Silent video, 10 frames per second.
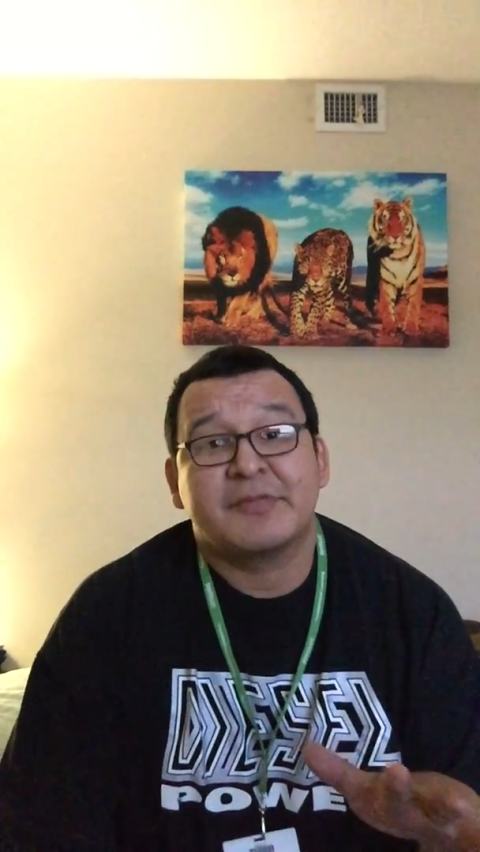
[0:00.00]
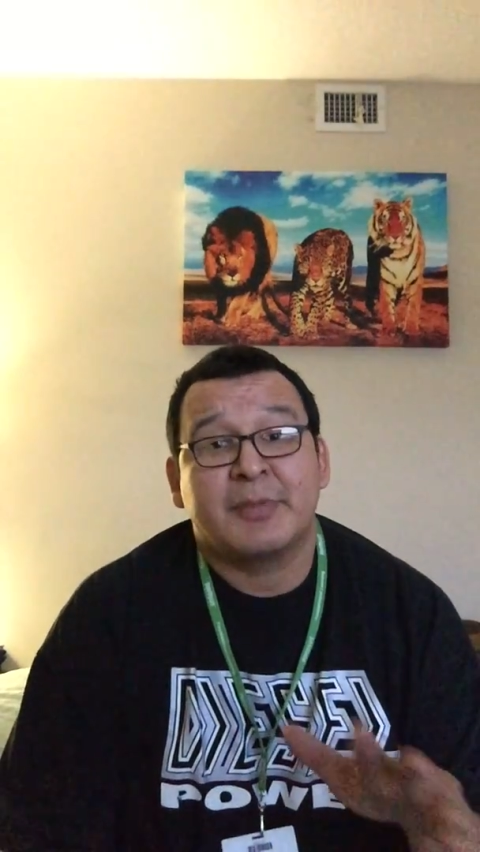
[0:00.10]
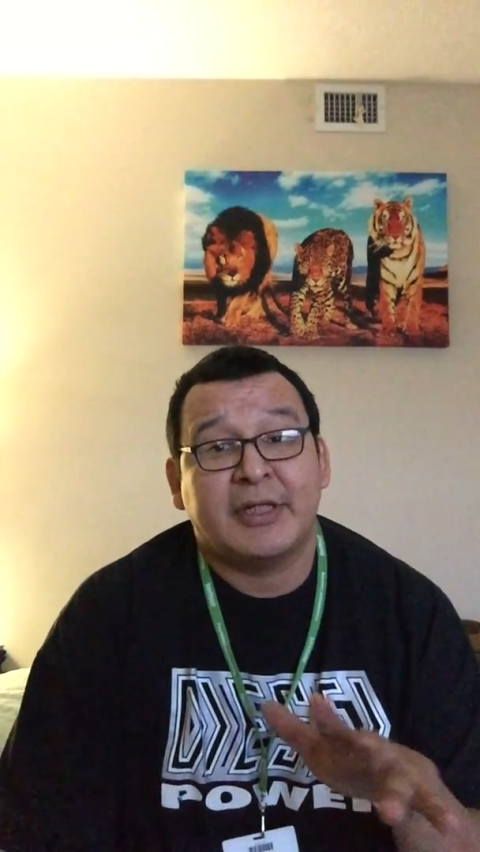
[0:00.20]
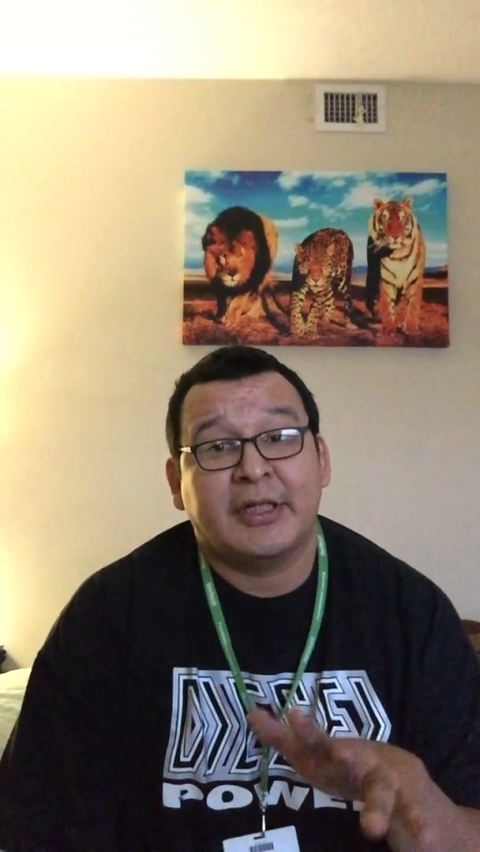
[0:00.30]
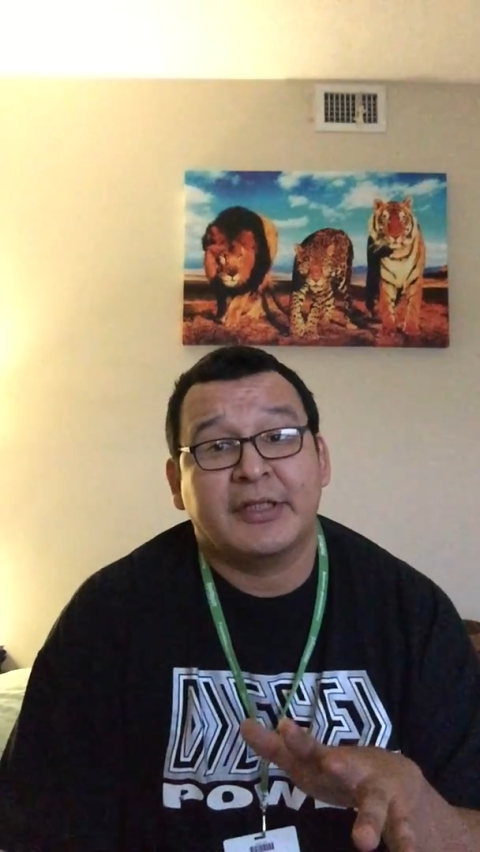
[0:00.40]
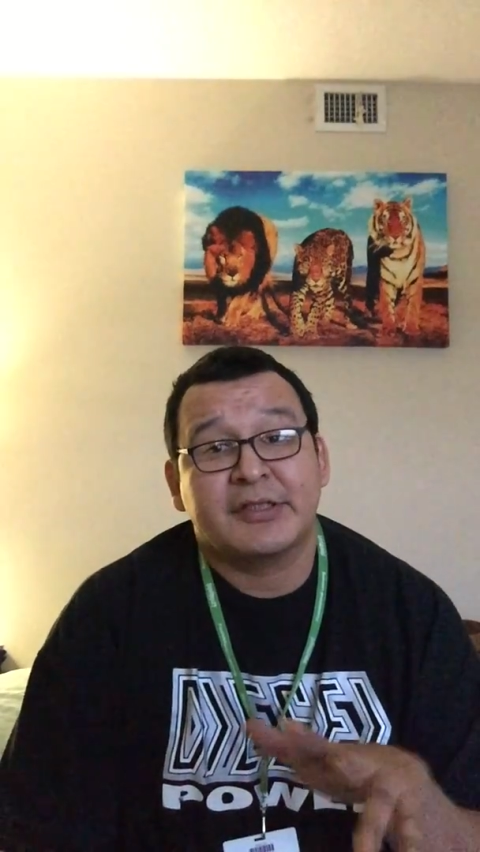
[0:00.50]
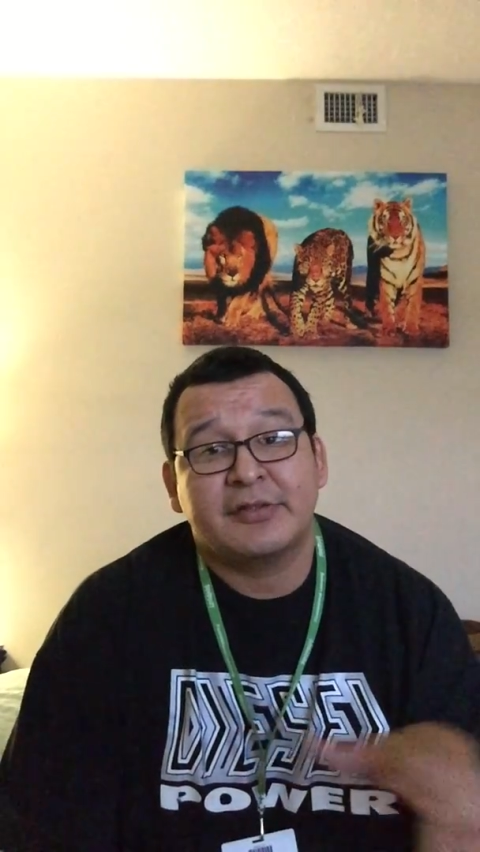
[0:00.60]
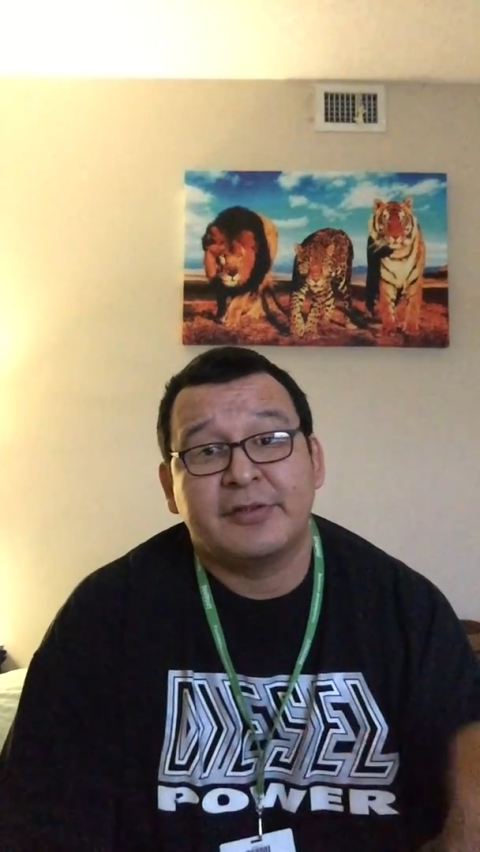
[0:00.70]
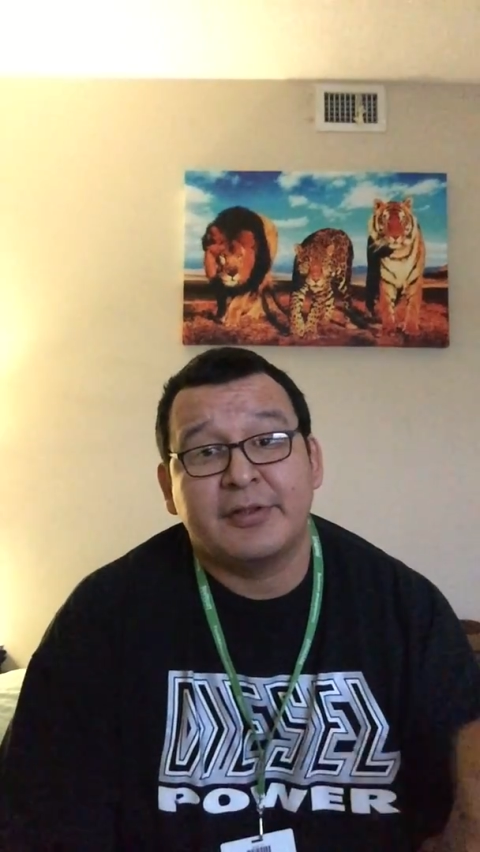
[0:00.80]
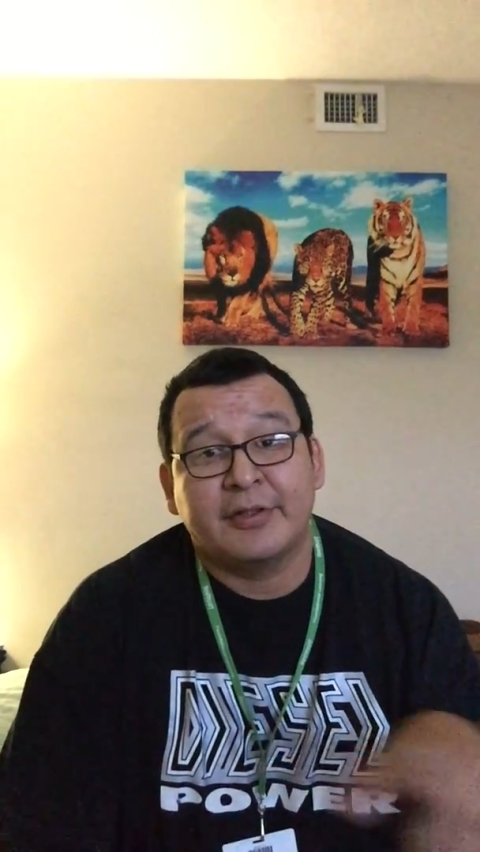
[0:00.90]
meanings
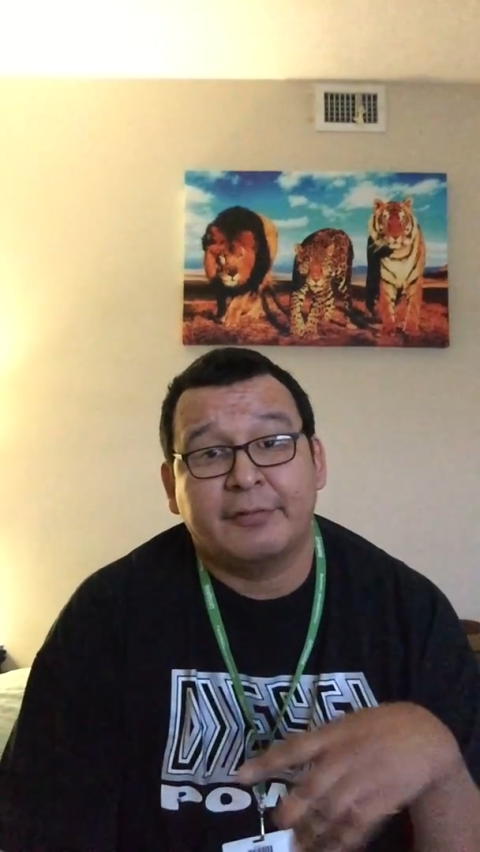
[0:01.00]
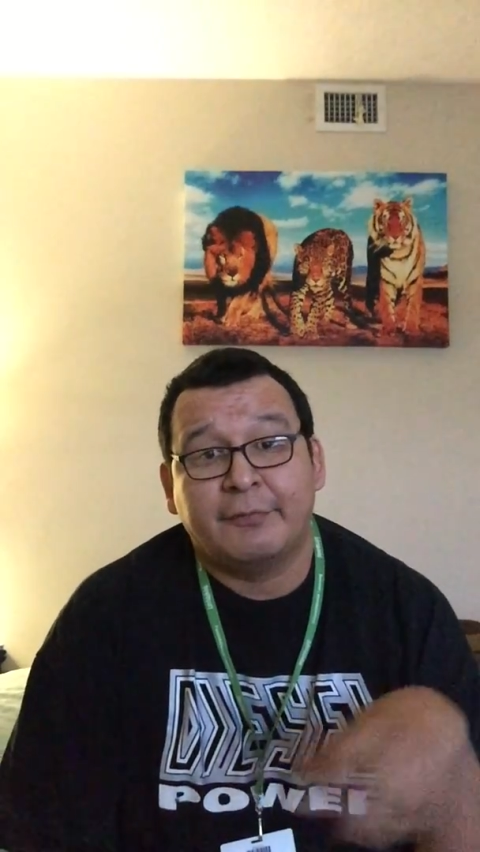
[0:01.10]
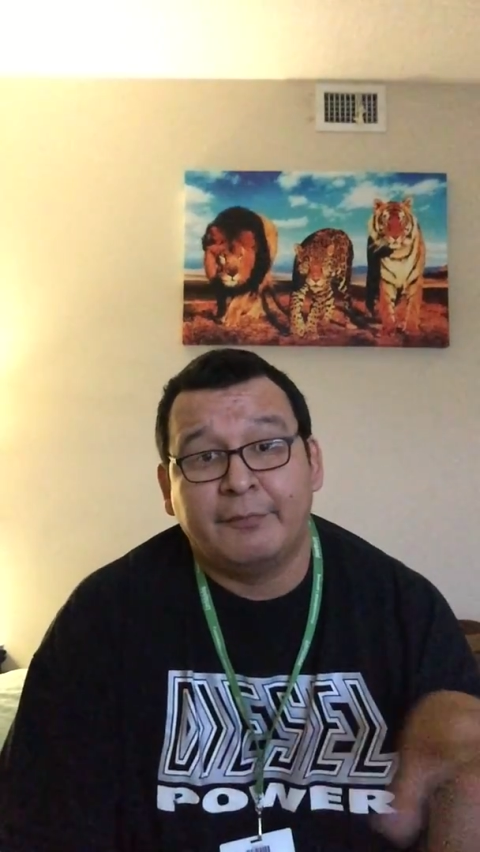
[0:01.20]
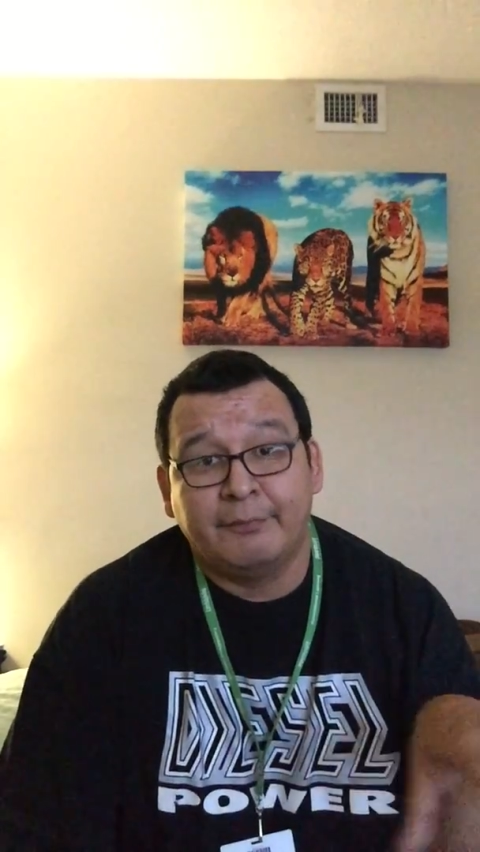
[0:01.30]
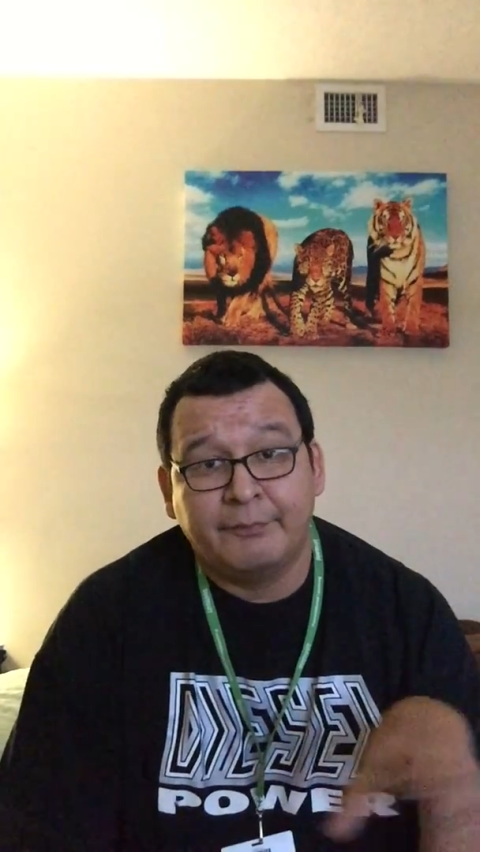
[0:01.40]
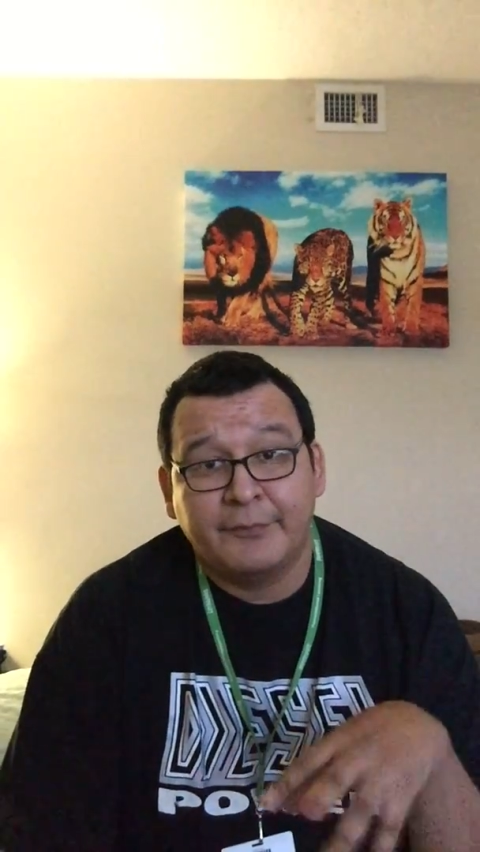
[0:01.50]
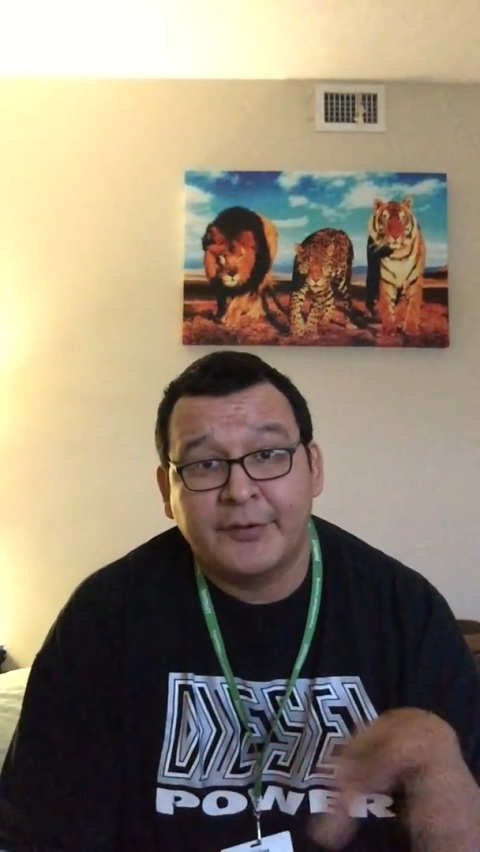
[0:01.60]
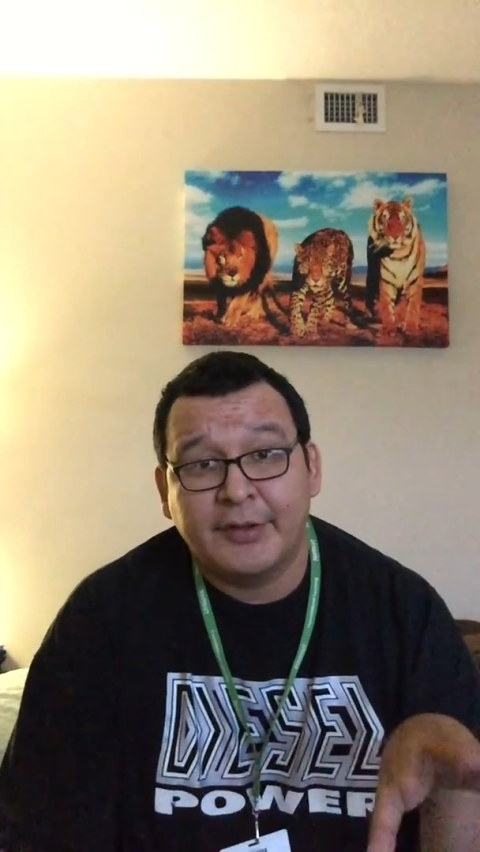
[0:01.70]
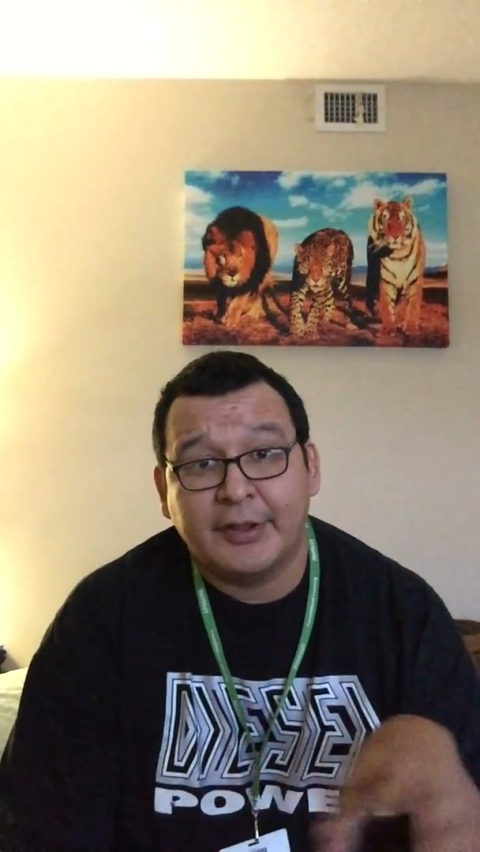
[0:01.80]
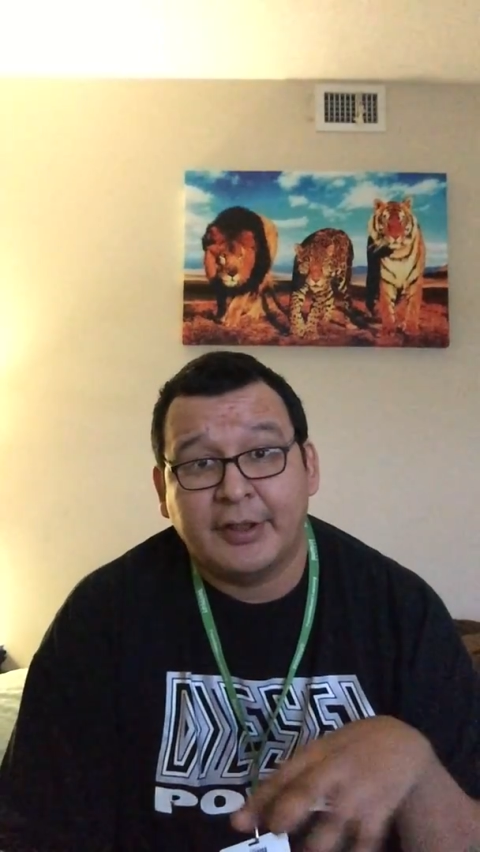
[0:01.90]
to
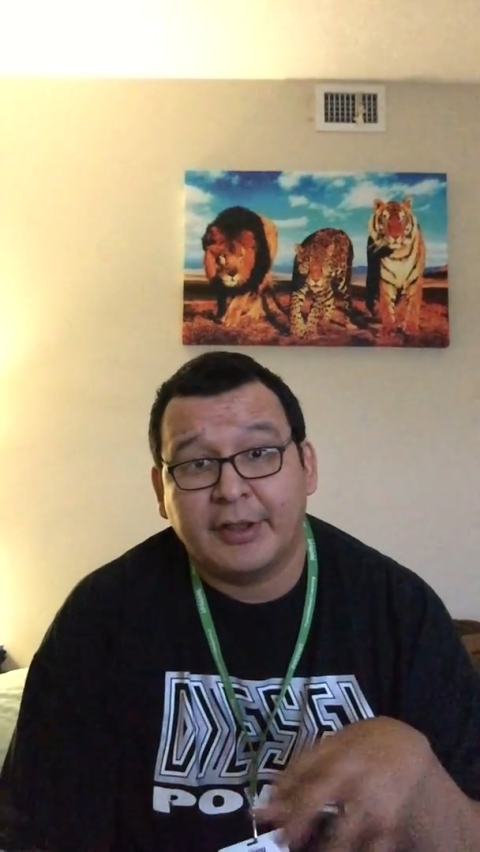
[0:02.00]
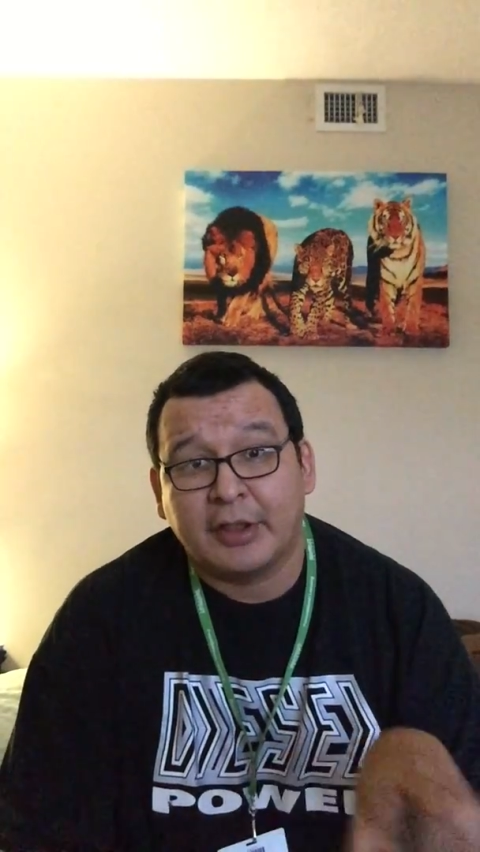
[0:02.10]
the